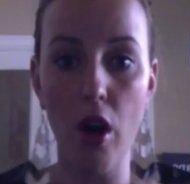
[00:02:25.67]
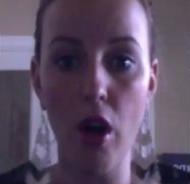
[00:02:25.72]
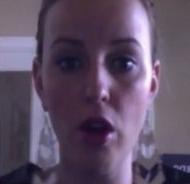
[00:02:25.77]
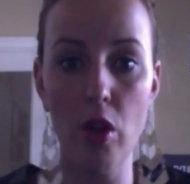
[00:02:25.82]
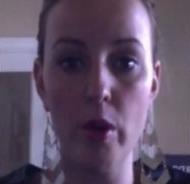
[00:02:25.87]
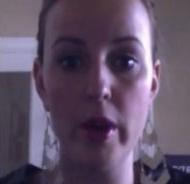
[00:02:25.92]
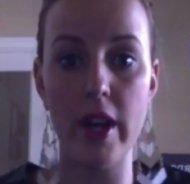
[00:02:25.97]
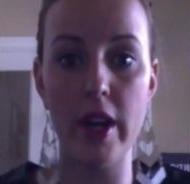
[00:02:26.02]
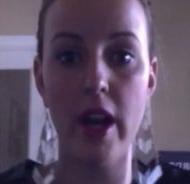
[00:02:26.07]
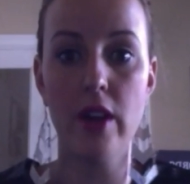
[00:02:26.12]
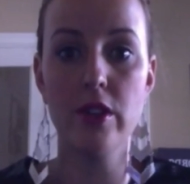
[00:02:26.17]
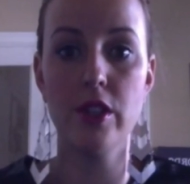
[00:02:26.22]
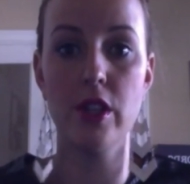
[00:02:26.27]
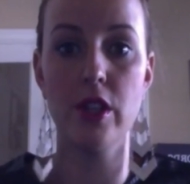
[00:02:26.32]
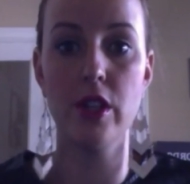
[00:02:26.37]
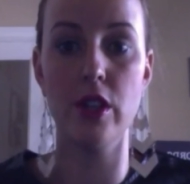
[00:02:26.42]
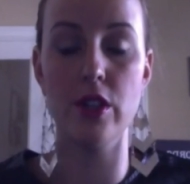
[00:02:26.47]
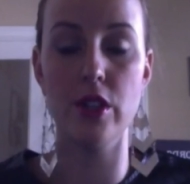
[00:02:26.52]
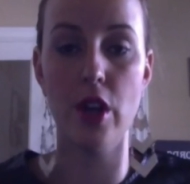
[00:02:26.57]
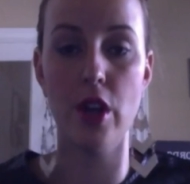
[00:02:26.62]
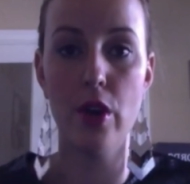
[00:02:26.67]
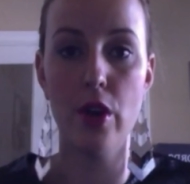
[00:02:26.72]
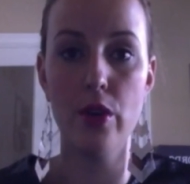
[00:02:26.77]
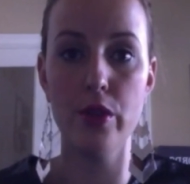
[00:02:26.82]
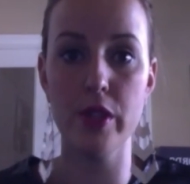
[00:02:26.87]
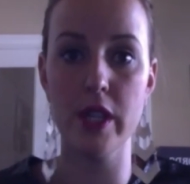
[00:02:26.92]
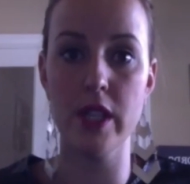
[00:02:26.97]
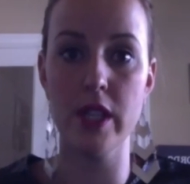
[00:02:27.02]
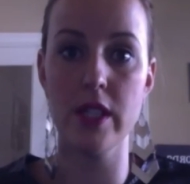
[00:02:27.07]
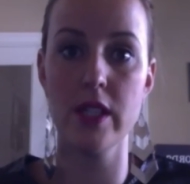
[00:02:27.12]
all the way down to your
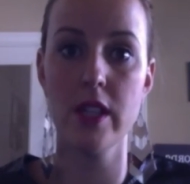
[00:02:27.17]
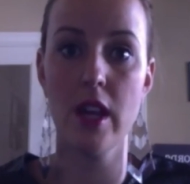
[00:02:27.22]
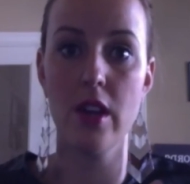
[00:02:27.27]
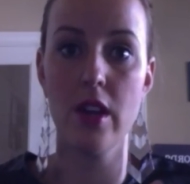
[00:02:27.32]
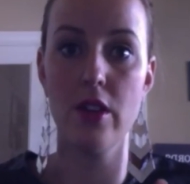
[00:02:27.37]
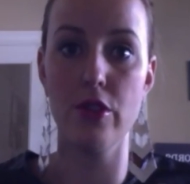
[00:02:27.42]
toes instead